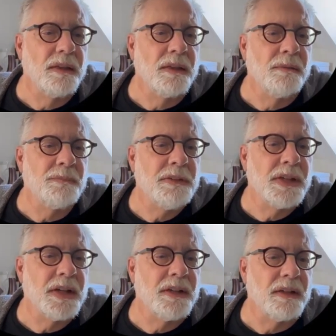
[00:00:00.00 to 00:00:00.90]
then maybe
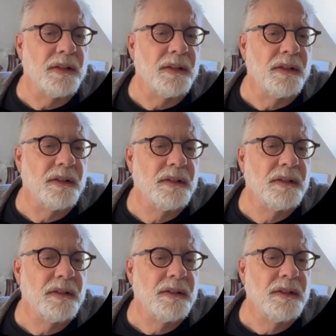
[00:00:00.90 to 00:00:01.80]
they got a little
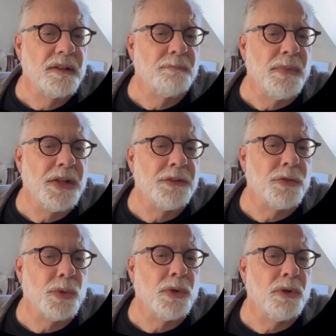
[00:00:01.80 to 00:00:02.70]

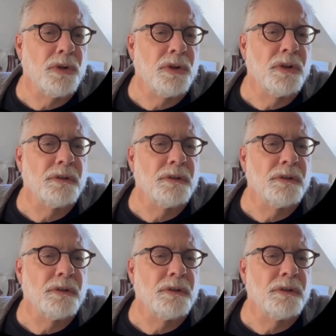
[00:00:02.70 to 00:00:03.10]
metaphor,